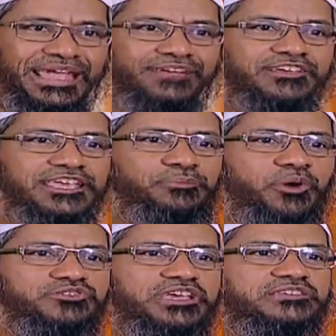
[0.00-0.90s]
It will keep
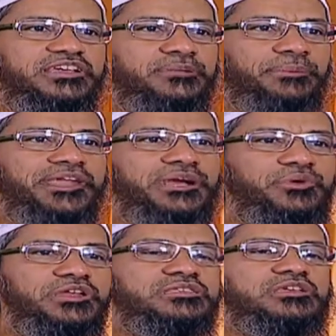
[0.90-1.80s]
on changing depending
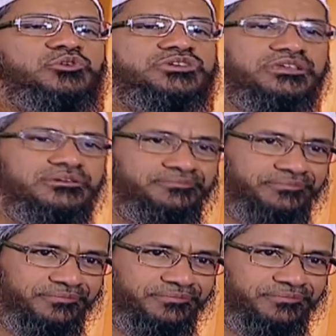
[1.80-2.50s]
upon each situation.